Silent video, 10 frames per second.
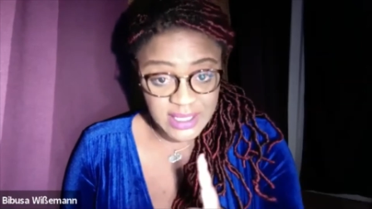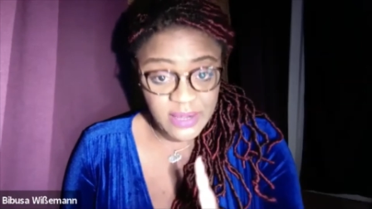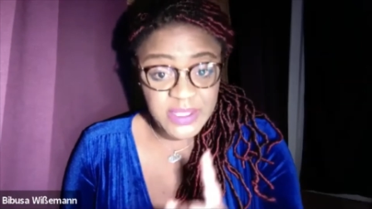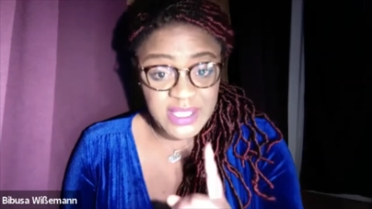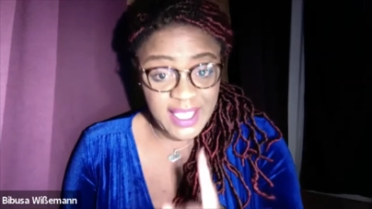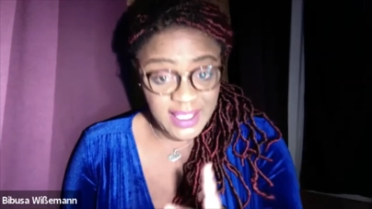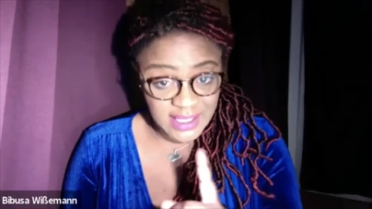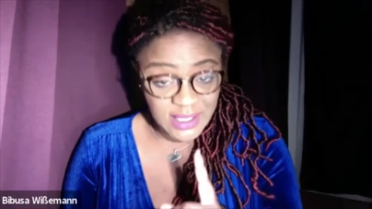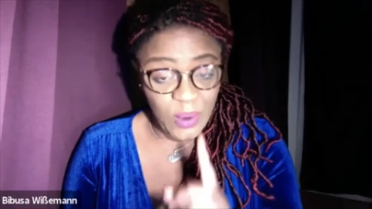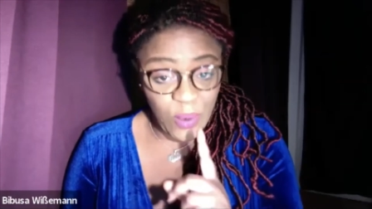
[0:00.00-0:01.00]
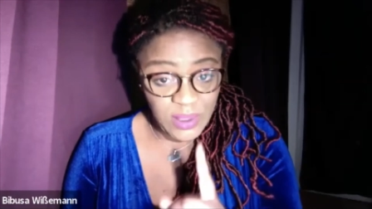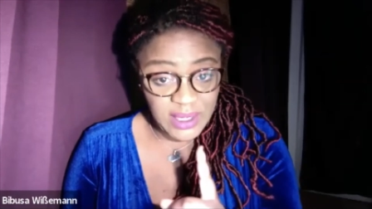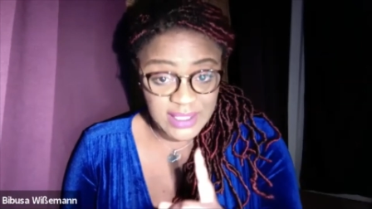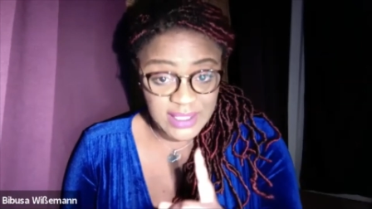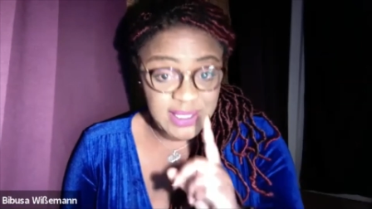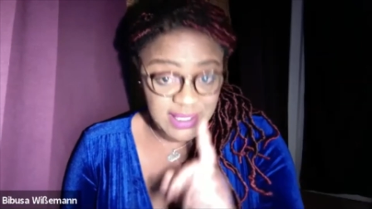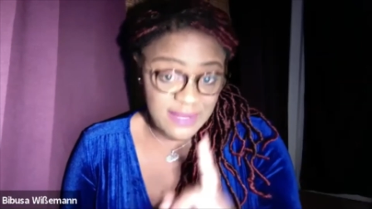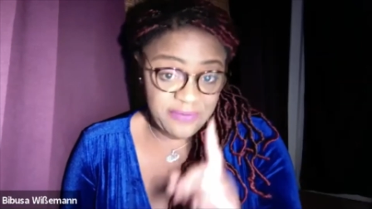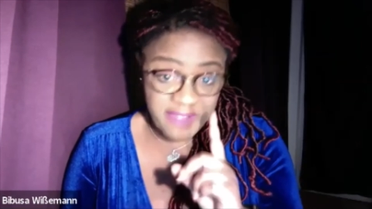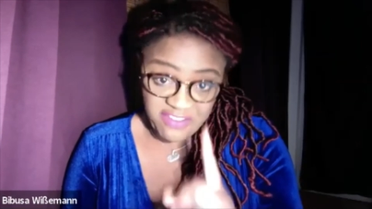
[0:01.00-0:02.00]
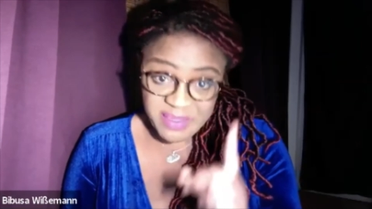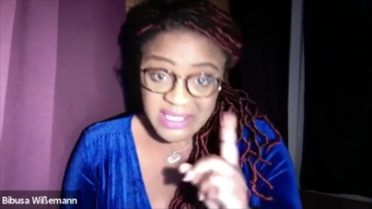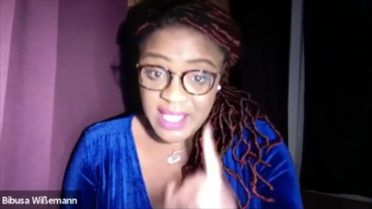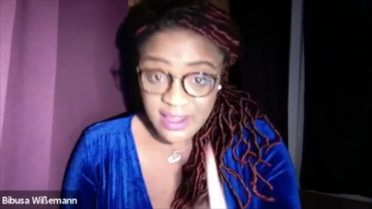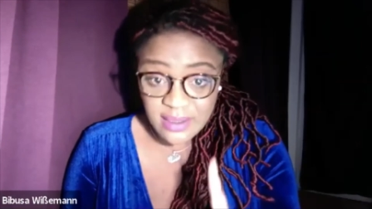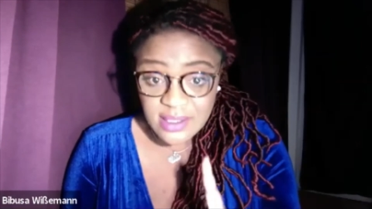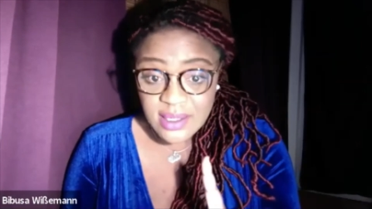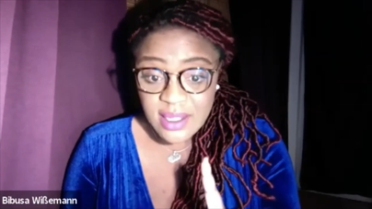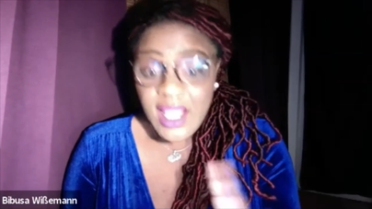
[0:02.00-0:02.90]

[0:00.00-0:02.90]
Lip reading: I was getting only 65%,